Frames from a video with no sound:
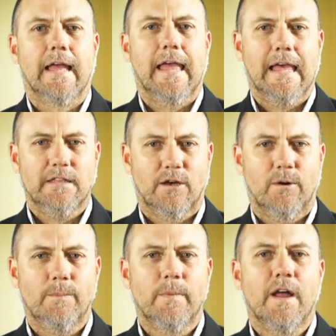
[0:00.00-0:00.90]
Hello
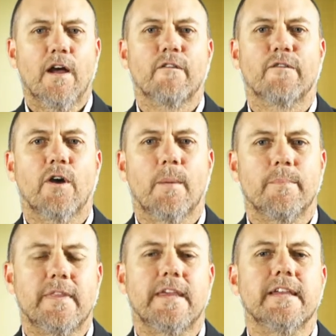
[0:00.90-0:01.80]
from
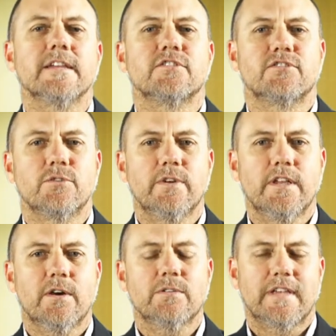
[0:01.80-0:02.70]
the
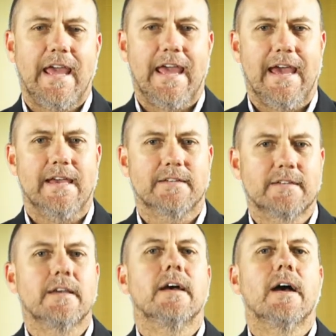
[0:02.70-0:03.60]
studios at
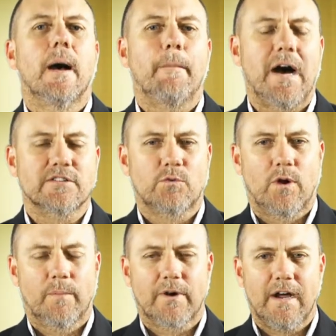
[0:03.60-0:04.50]

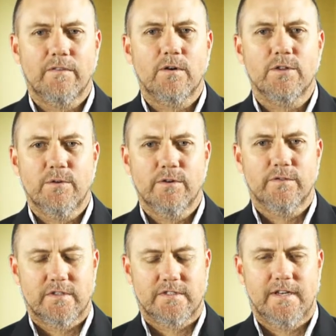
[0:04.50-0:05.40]
Pascual Bravo
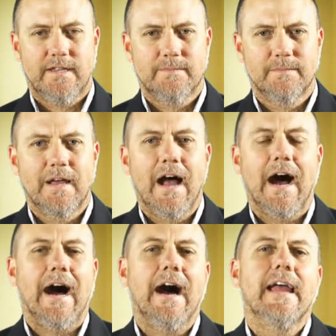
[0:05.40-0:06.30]
University.
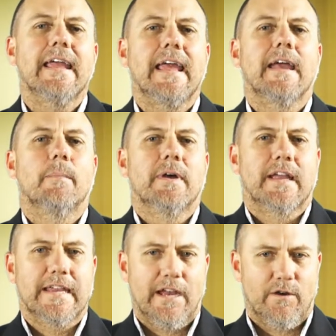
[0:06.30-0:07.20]
I am
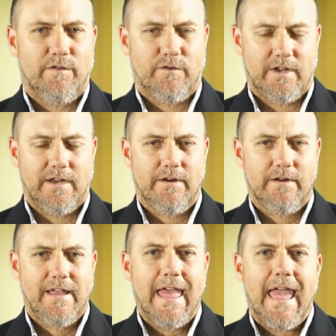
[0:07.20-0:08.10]
Gary Vernier,
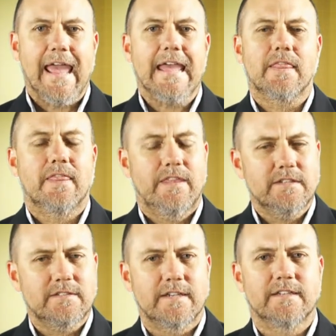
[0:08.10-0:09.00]
and
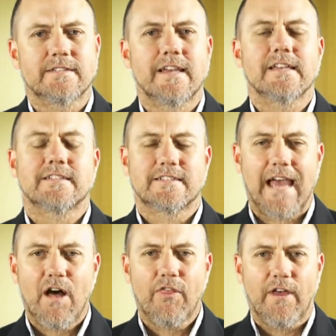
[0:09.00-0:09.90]
this is
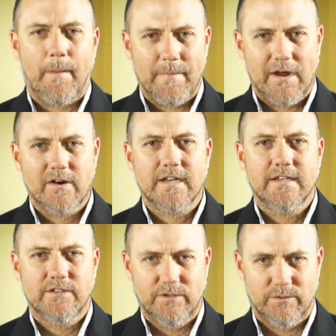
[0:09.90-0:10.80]
South
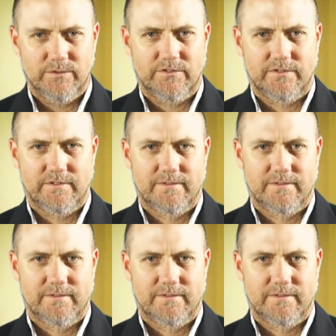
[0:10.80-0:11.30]
American News.